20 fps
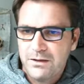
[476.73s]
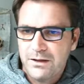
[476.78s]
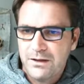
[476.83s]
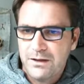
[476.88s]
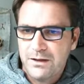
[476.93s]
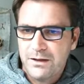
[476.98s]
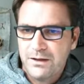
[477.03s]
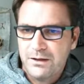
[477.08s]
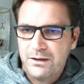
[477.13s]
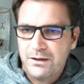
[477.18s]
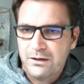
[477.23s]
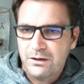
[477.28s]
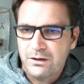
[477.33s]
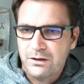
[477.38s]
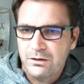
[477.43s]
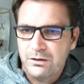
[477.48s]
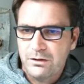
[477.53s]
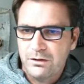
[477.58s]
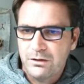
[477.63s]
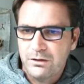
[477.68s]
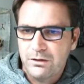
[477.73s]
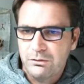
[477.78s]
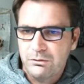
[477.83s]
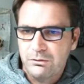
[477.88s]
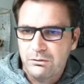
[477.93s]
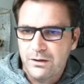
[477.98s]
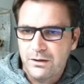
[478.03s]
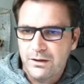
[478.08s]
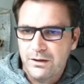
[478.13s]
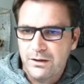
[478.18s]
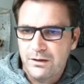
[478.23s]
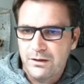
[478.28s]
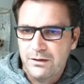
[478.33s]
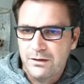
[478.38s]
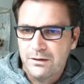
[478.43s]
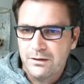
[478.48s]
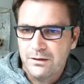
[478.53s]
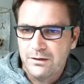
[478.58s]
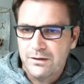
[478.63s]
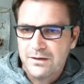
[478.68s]
I go
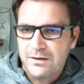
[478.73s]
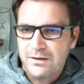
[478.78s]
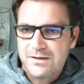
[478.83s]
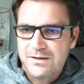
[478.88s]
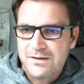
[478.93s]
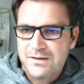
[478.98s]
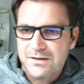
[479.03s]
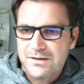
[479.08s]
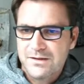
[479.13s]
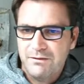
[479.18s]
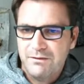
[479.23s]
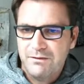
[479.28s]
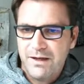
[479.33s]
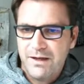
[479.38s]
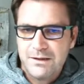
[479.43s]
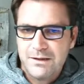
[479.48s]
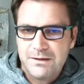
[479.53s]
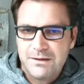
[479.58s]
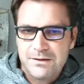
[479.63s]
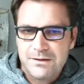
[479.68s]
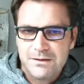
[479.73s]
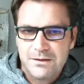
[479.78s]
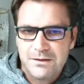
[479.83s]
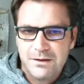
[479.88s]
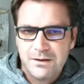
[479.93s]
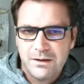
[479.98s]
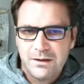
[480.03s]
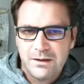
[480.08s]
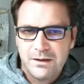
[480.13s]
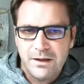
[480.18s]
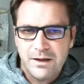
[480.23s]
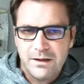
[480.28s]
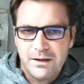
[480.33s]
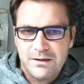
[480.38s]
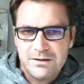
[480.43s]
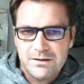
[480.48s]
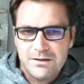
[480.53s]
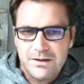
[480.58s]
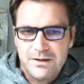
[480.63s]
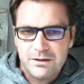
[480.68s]
to Save As,
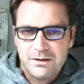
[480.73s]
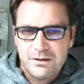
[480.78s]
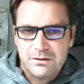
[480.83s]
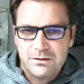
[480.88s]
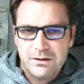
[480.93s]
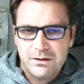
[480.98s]
Zero to